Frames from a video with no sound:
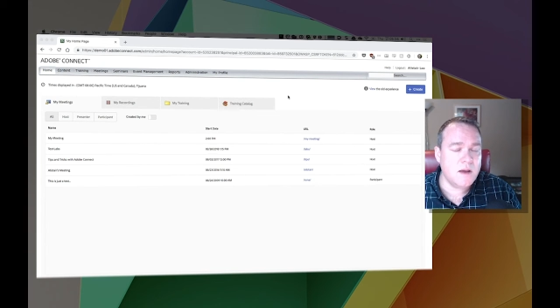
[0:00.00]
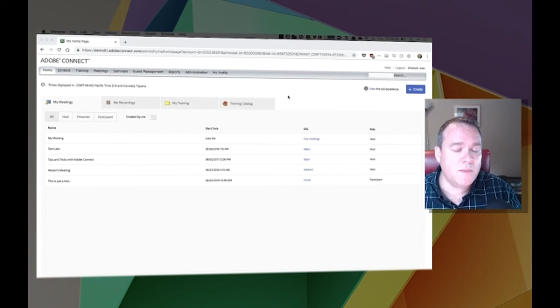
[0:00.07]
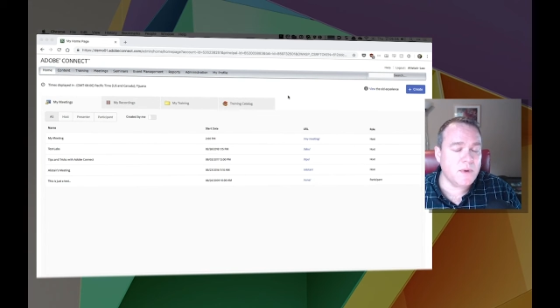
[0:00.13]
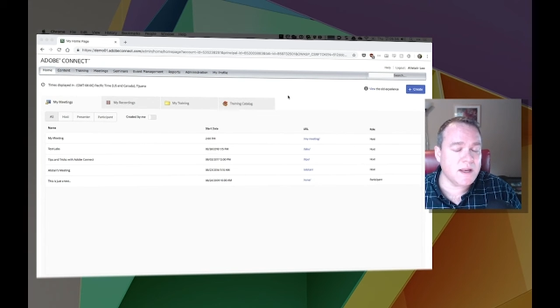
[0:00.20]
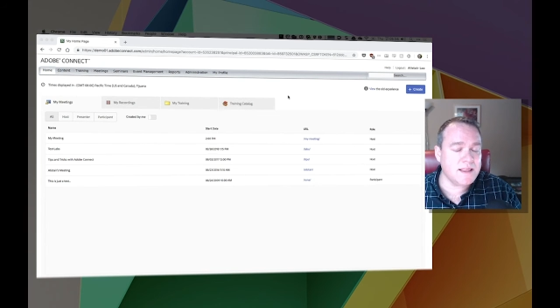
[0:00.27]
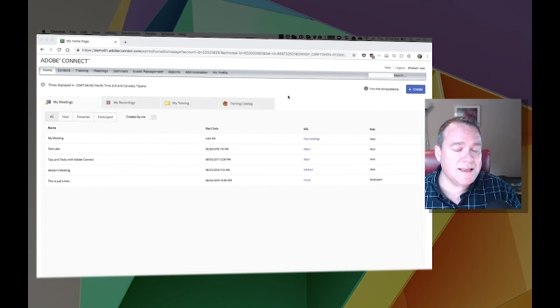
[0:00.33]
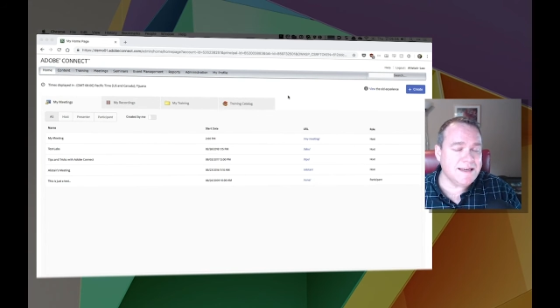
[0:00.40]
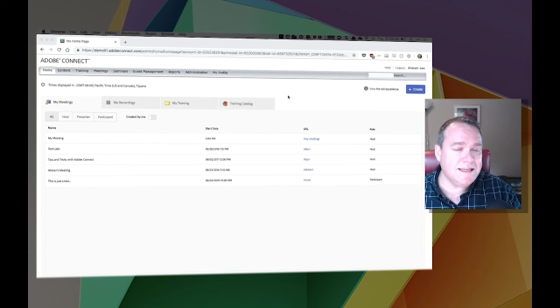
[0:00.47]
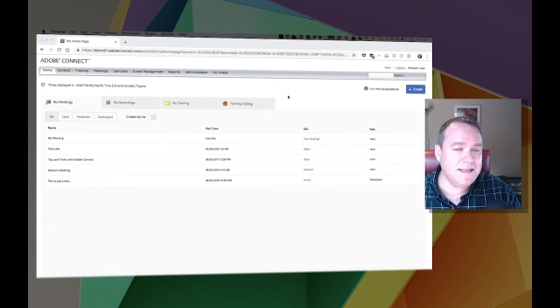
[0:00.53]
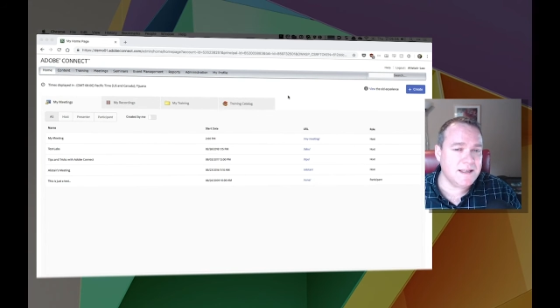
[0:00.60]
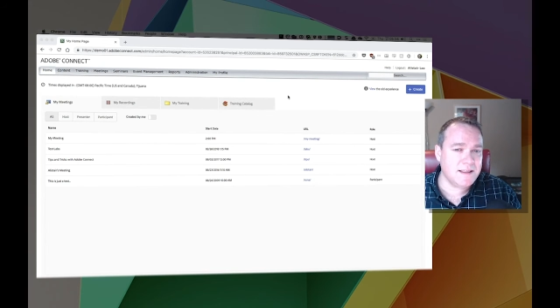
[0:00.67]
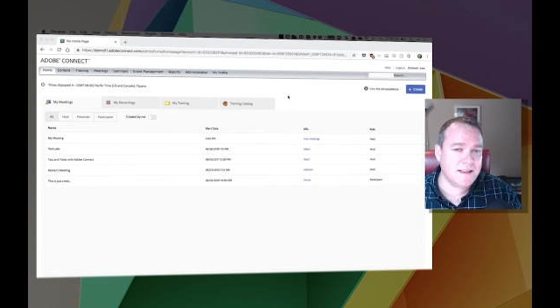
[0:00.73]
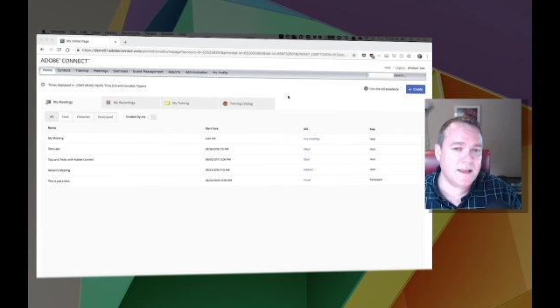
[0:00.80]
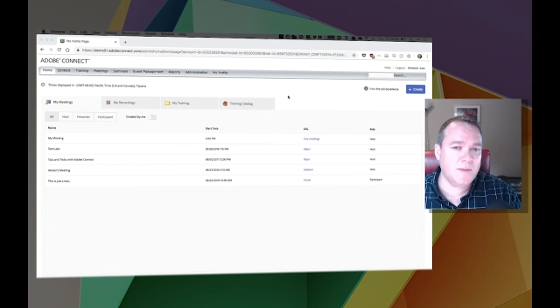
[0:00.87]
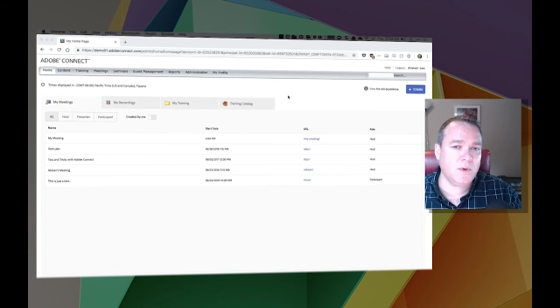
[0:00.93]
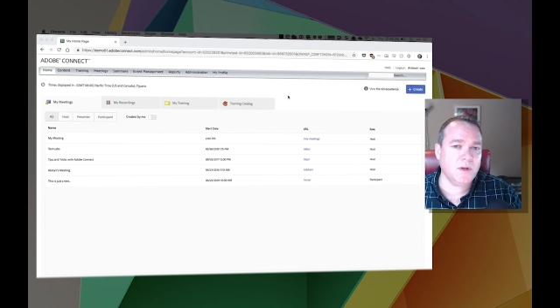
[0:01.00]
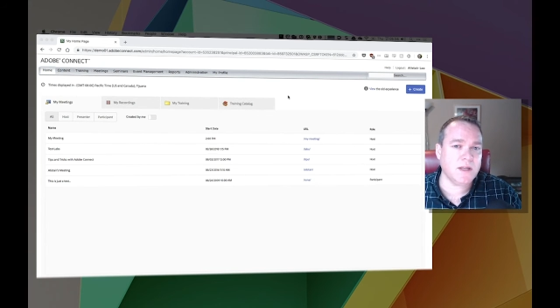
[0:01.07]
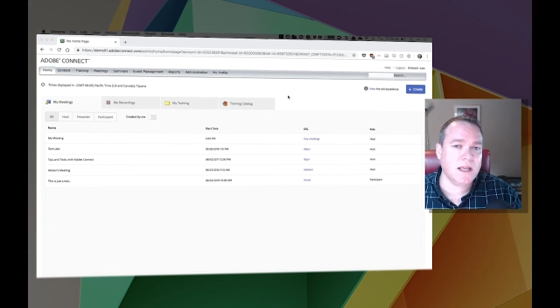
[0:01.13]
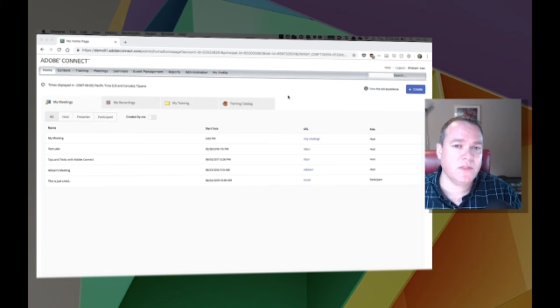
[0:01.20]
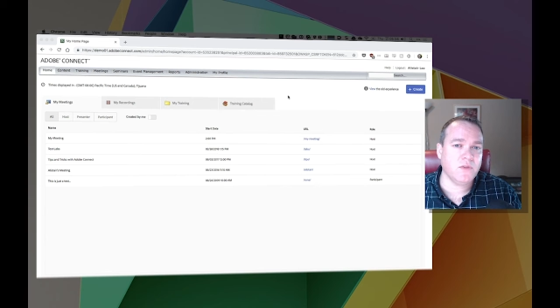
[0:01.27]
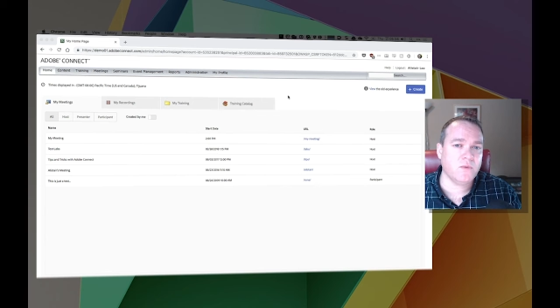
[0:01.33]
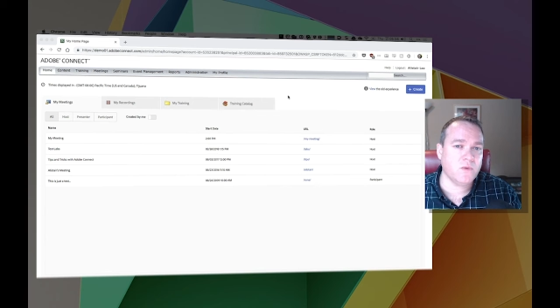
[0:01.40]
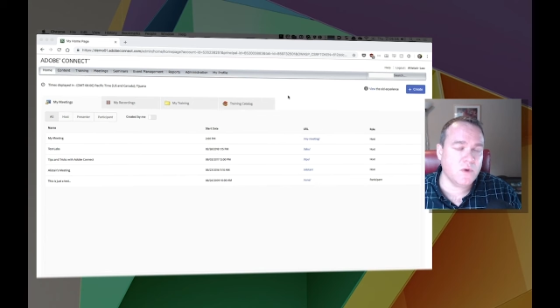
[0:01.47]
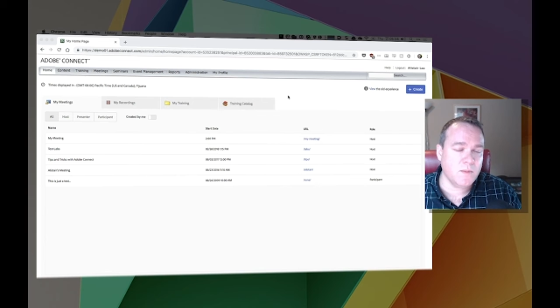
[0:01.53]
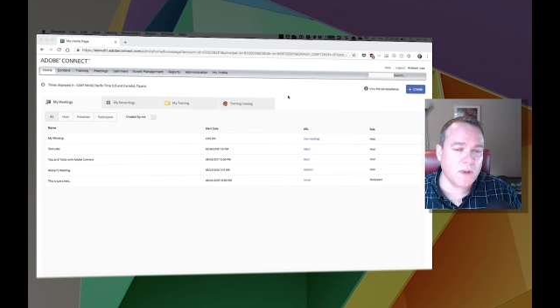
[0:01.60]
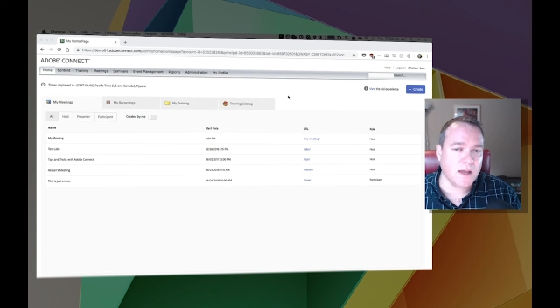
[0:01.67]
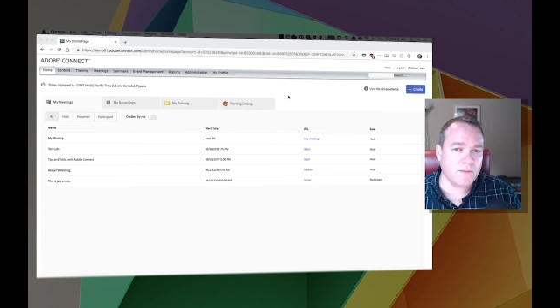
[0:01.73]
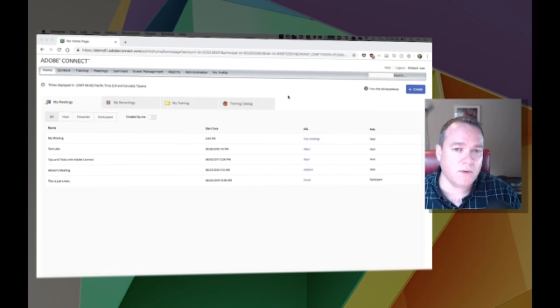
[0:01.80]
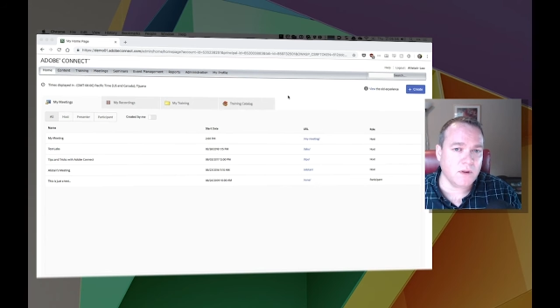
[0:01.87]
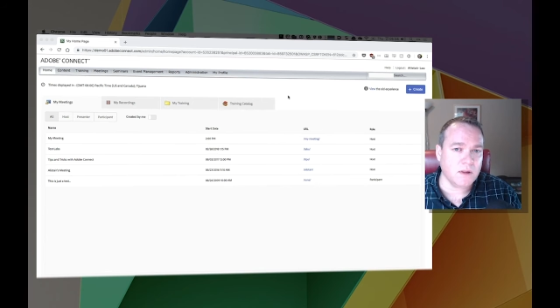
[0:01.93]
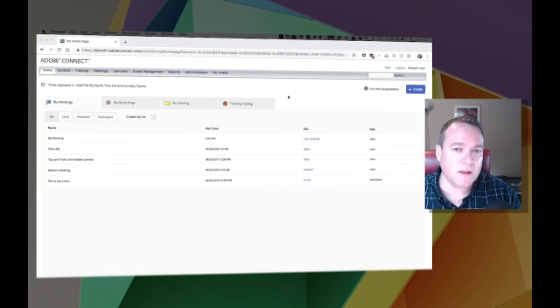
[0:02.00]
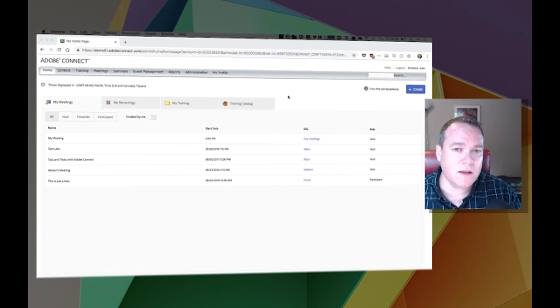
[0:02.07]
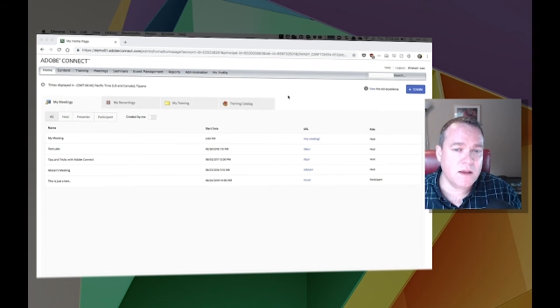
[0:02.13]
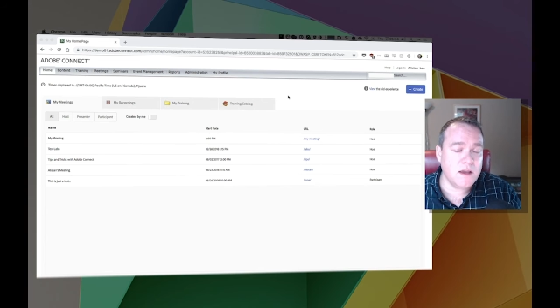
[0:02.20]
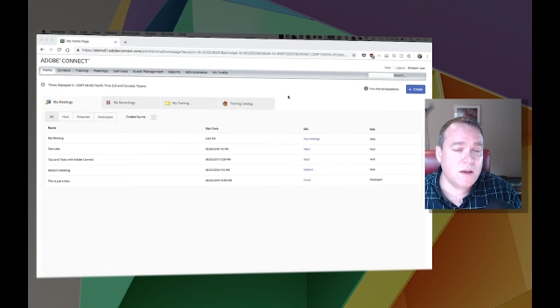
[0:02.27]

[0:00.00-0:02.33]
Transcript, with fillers: but it's disabled at the room level,